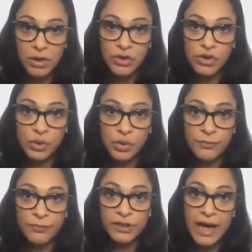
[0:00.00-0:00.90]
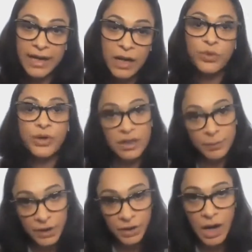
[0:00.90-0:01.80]
So for that, I would
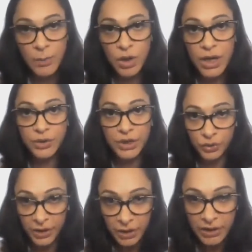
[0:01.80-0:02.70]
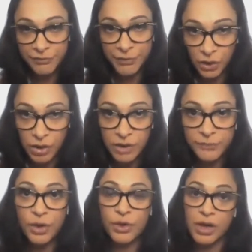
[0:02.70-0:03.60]
recommend a carbohydrate drink, if at all, if
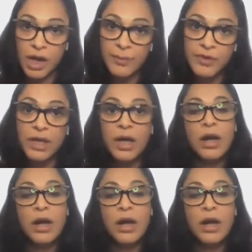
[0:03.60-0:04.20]
you're on carbs.